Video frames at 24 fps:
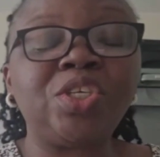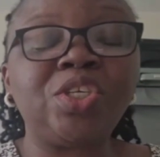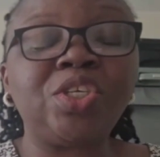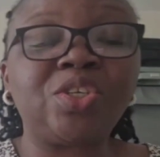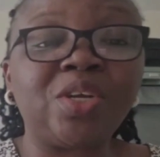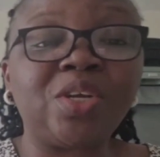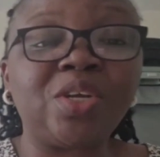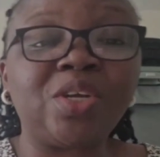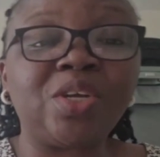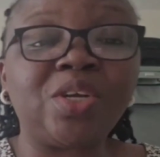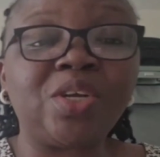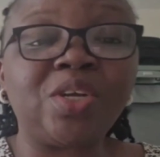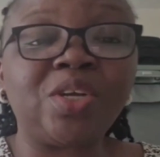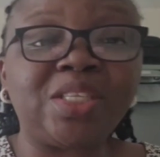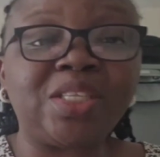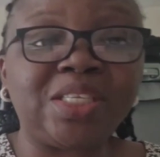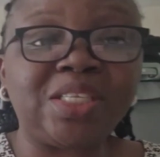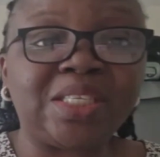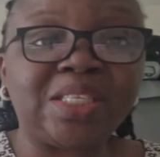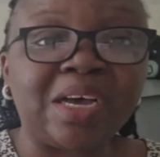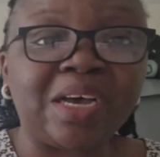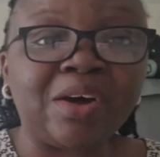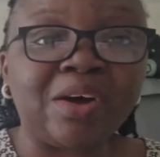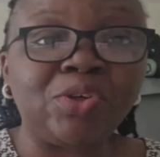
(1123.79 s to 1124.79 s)
your result
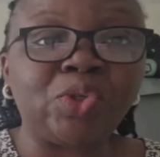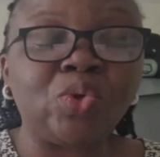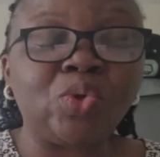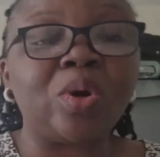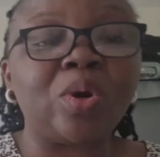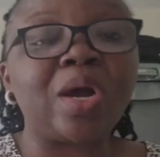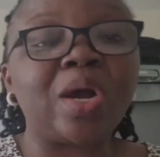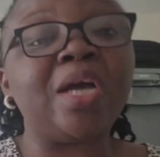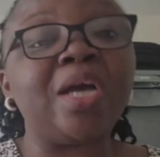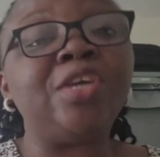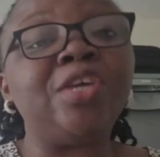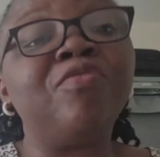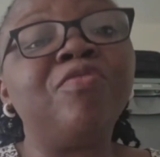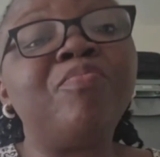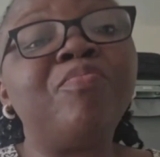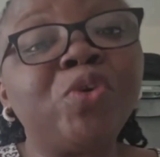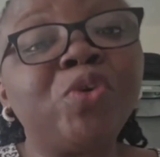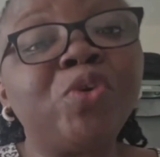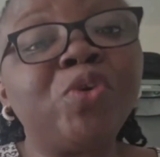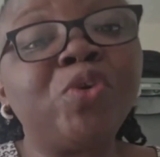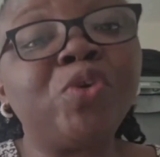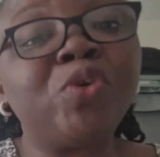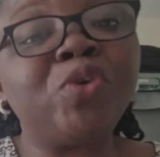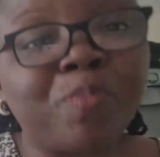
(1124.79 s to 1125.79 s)
is out, and
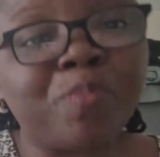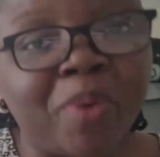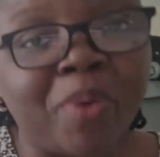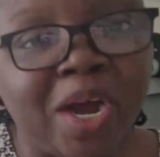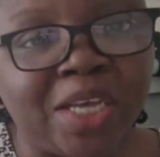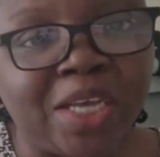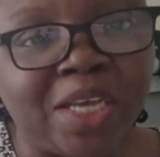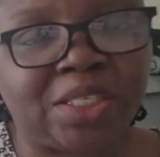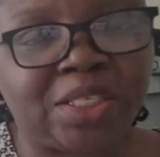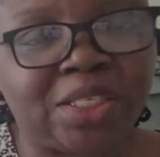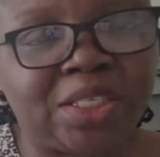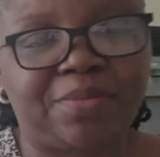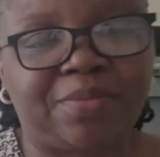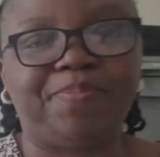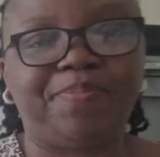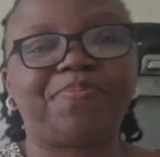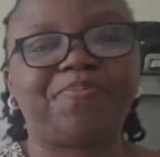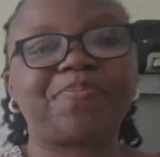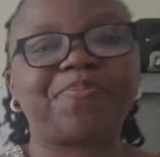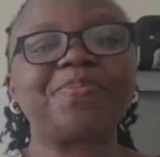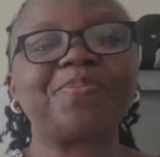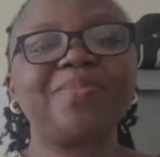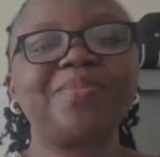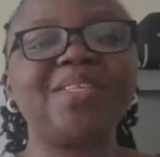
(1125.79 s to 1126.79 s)
you both passed.
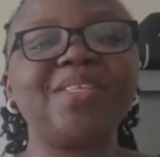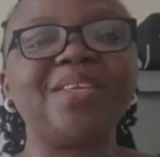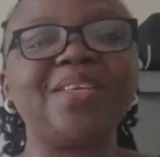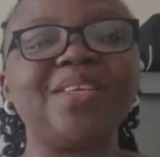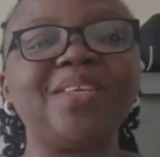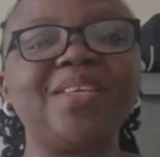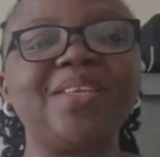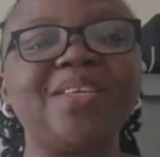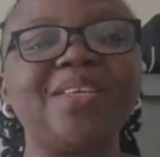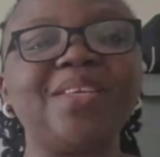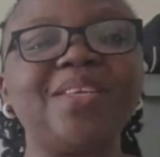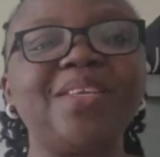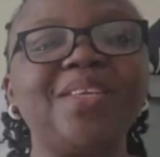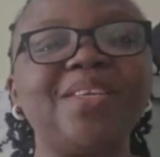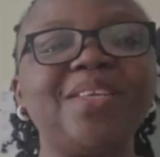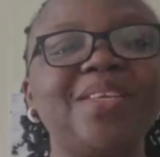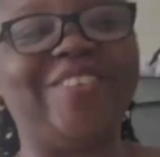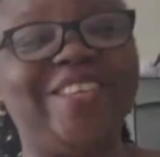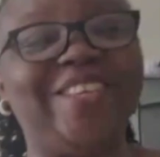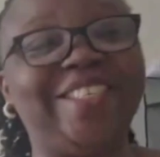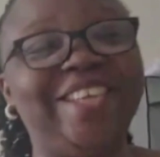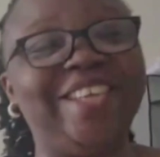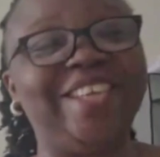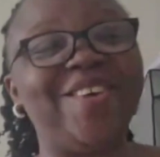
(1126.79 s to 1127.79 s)

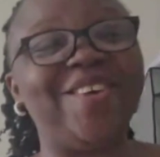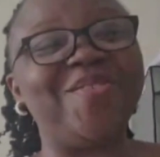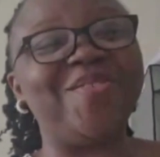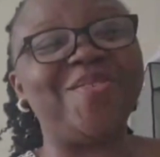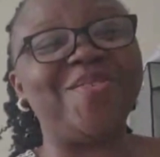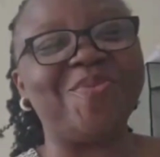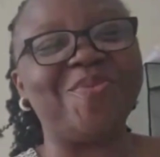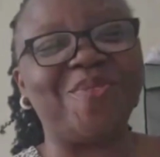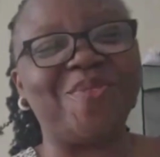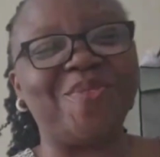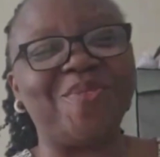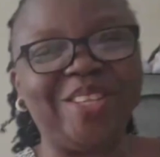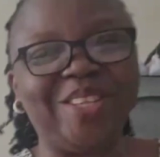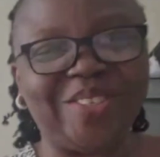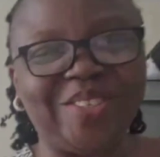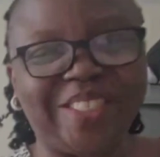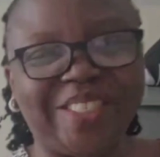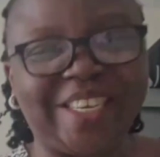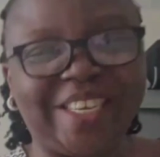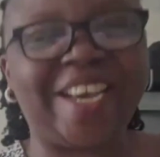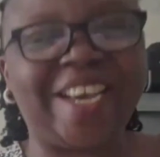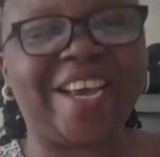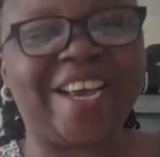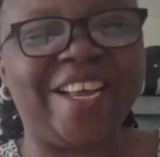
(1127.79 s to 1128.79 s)
So
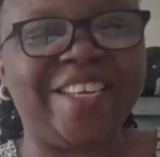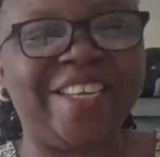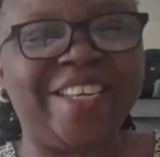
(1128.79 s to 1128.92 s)
then we